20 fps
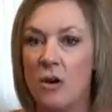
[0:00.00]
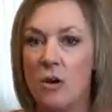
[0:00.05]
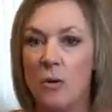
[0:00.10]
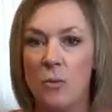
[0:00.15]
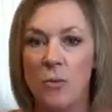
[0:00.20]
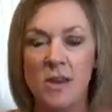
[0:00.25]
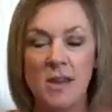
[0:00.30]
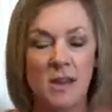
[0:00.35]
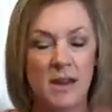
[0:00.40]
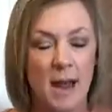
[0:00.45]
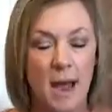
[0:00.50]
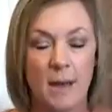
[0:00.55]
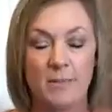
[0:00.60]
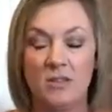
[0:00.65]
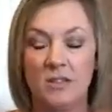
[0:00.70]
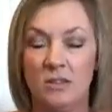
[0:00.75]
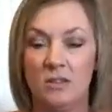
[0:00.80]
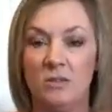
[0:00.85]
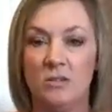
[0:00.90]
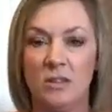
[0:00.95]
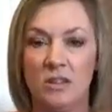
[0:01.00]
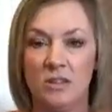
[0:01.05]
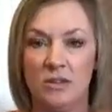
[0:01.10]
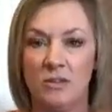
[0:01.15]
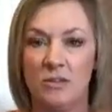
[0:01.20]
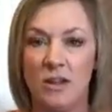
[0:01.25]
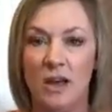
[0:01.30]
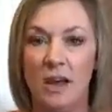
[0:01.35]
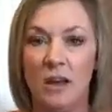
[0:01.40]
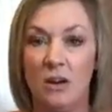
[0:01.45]
we can absolutely do
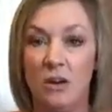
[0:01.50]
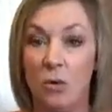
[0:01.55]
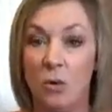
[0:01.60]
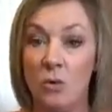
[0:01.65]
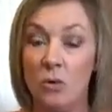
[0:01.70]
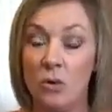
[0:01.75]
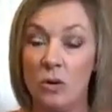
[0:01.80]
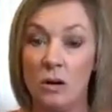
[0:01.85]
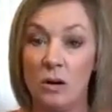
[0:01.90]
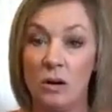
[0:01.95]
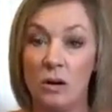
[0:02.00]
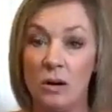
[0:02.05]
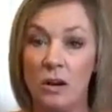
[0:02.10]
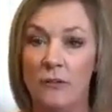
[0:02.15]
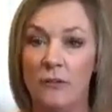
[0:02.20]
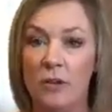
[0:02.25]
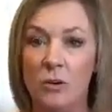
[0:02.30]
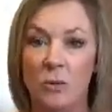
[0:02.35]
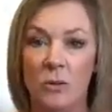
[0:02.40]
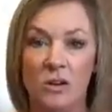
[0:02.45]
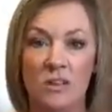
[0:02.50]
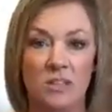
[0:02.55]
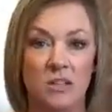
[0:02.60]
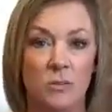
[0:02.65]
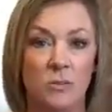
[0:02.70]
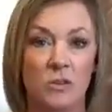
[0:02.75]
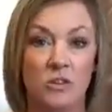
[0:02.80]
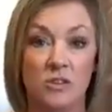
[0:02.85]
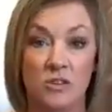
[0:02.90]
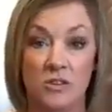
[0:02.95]
that. Or if you want someone just